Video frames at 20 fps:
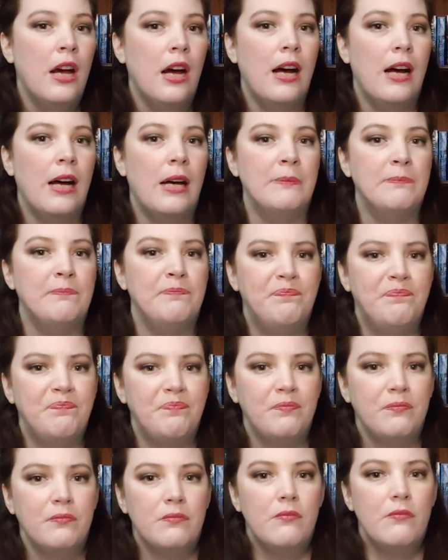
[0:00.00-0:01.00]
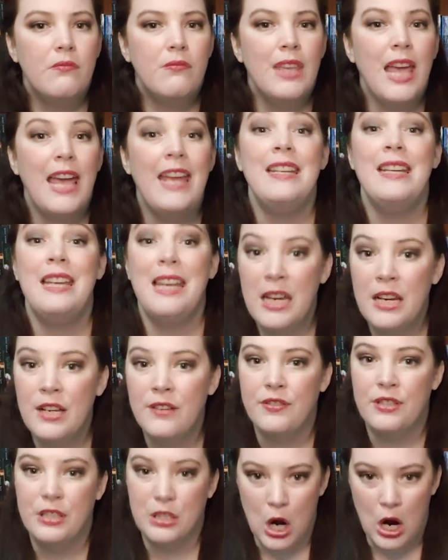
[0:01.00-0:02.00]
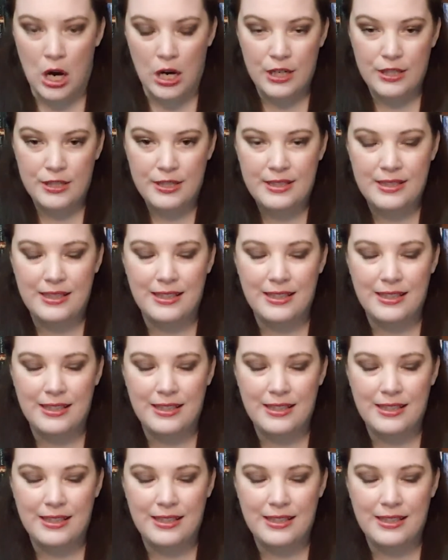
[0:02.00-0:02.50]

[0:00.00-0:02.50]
And King of Scars.